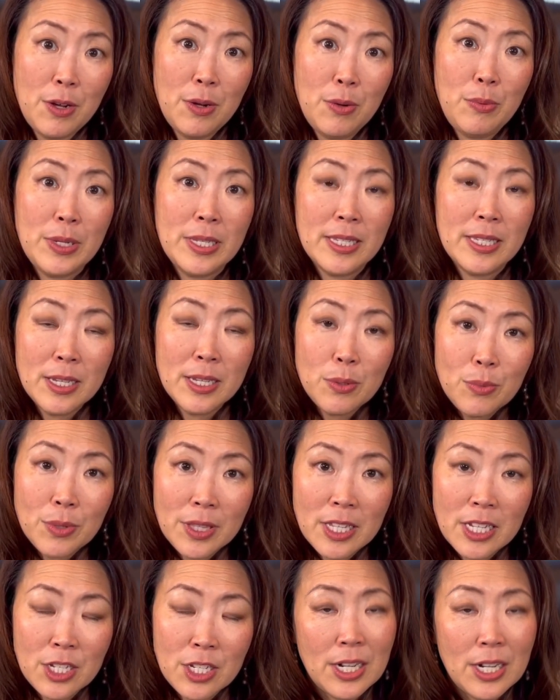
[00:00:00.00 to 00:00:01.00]
We sit with
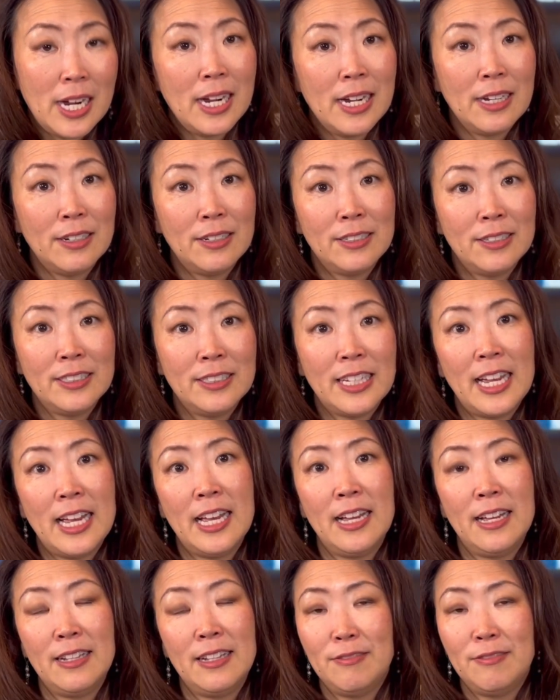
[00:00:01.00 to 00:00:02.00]
the child
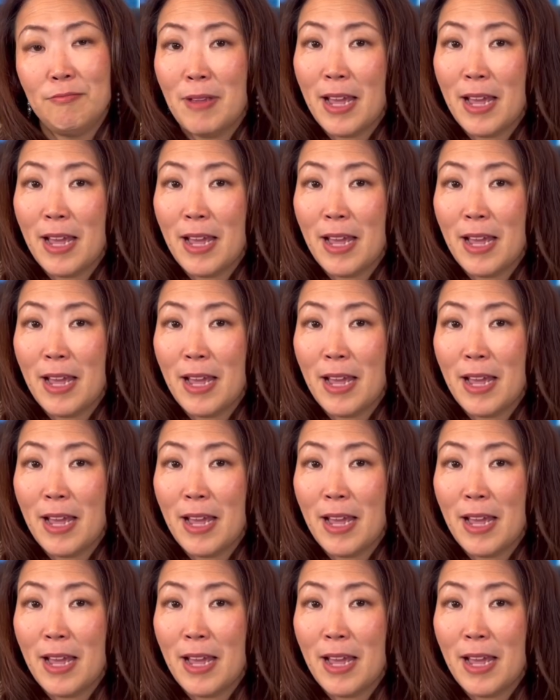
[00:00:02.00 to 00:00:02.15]
and